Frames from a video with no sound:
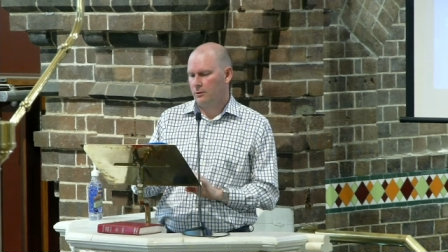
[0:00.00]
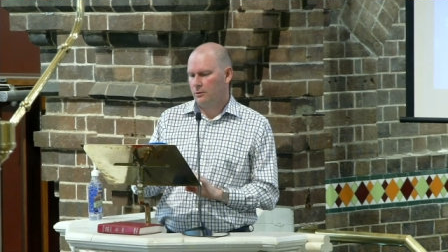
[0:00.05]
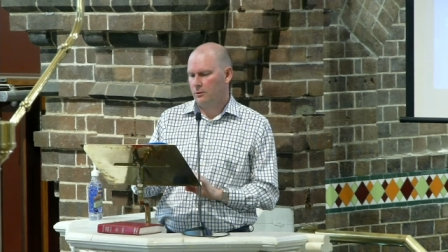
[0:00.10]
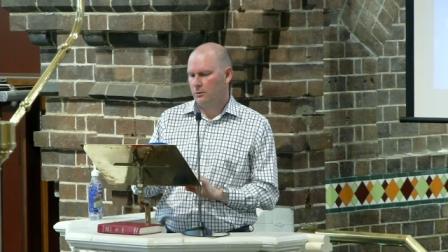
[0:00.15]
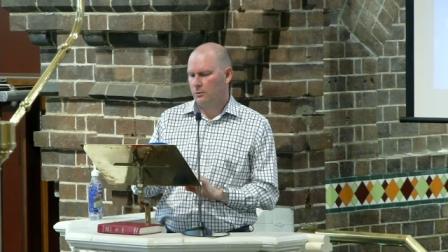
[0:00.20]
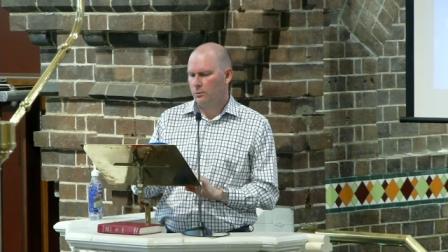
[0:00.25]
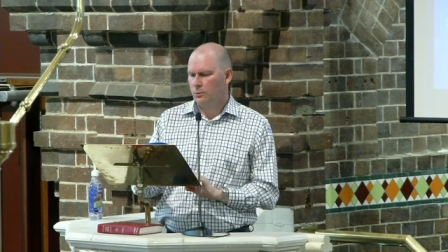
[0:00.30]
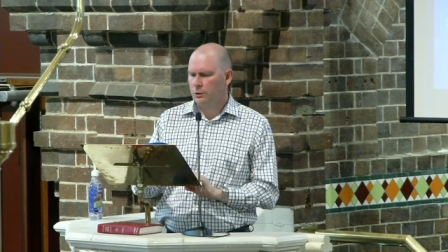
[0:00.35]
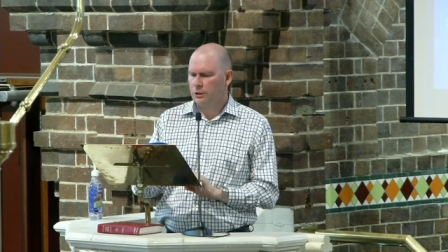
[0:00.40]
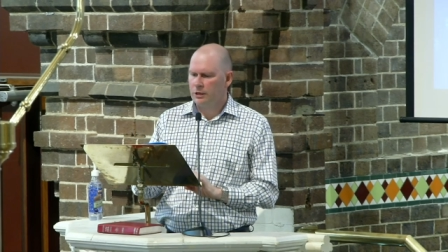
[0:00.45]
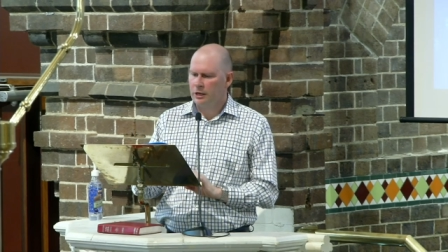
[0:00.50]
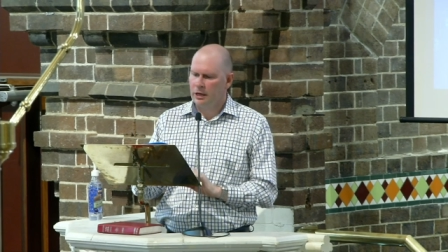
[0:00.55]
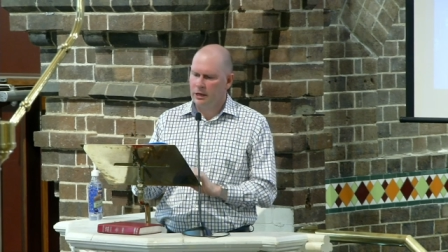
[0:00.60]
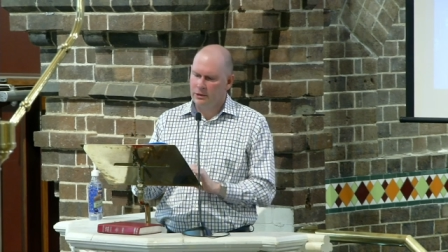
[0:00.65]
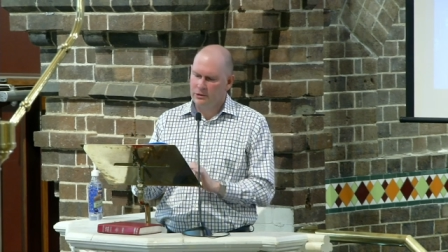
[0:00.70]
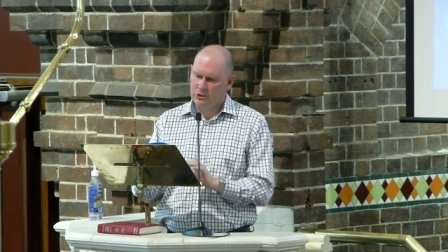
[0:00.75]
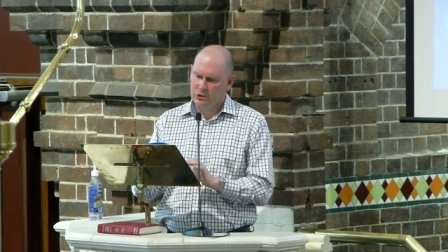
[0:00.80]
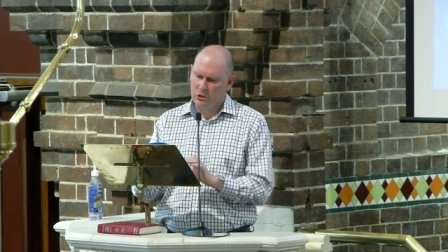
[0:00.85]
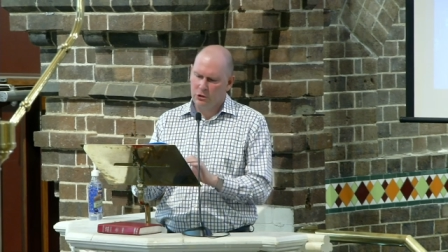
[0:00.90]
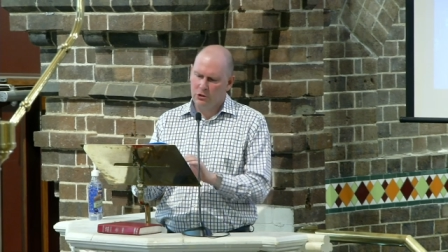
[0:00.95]
We now
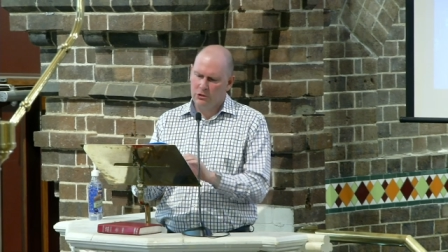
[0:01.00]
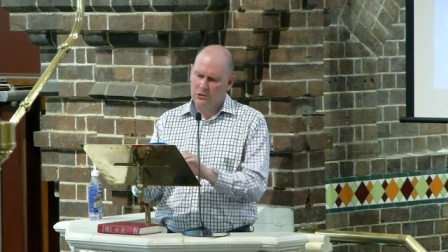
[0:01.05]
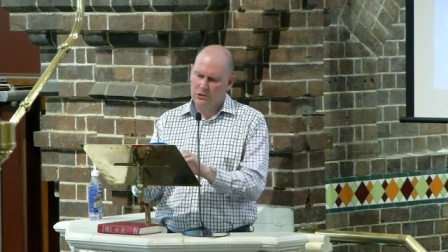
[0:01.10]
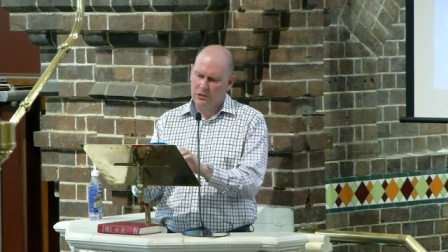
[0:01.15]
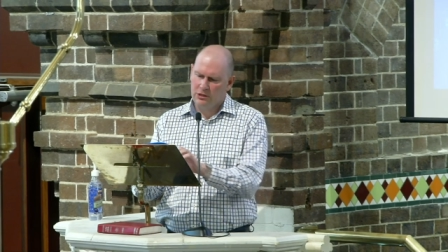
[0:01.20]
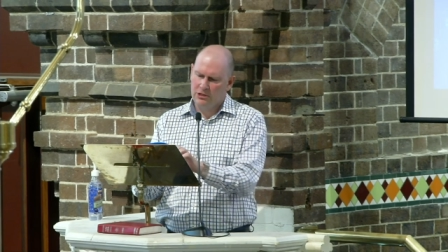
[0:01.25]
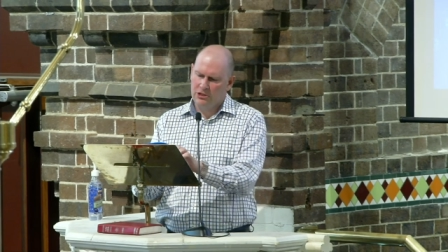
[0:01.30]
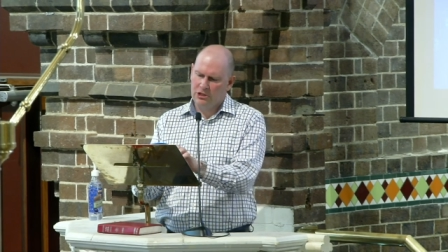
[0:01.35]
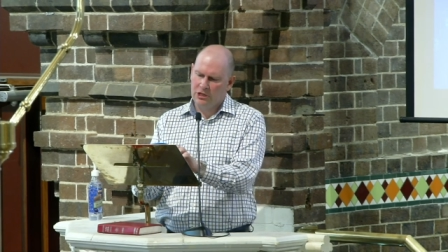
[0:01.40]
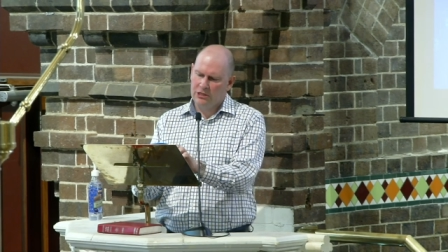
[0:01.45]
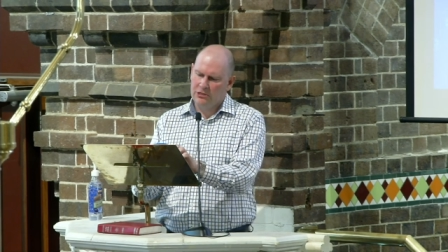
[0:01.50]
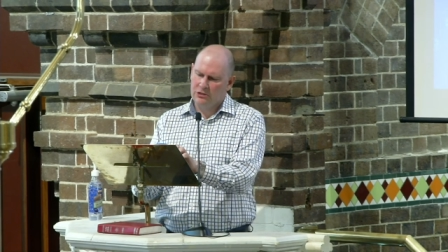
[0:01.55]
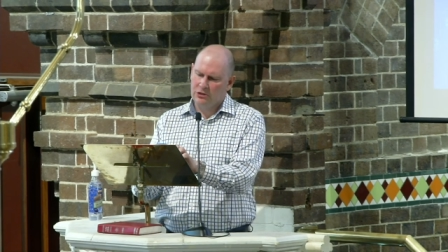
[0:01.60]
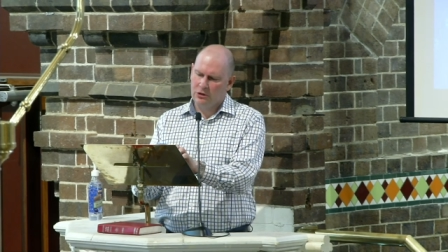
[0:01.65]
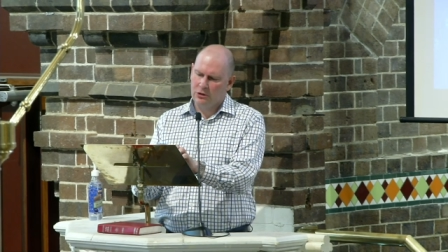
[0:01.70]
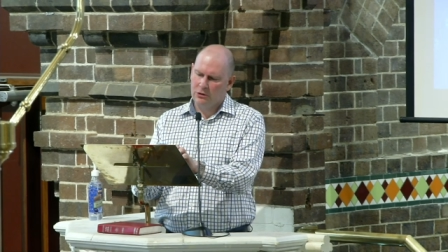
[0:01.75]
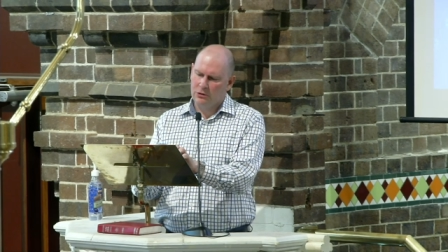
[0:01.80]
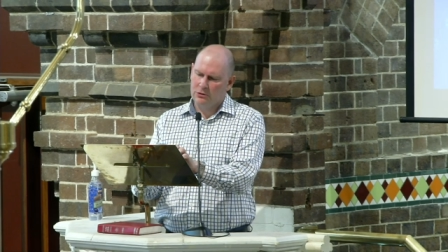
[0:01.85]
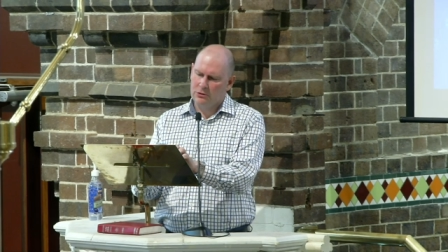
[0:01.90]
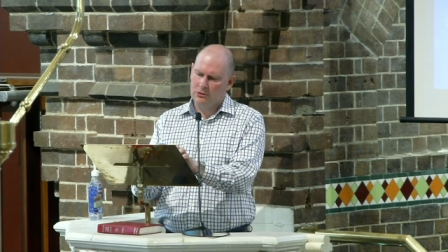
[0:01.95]
turn to the
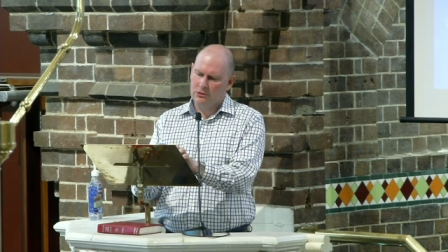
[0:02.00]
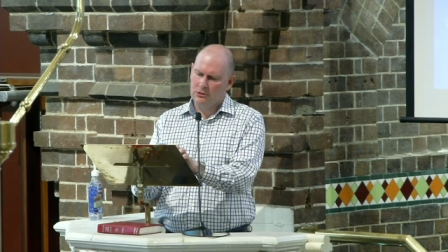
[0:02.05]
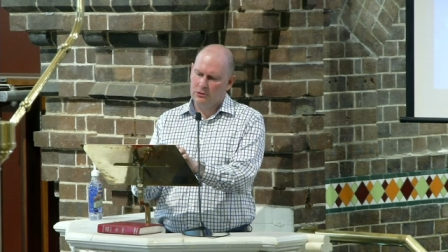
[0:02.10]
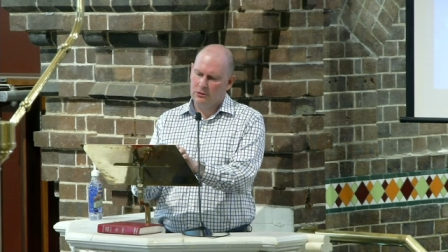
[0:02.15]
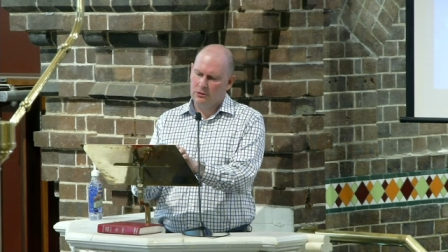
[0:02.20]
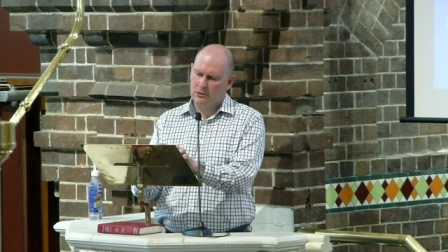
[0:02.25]
Gentiles,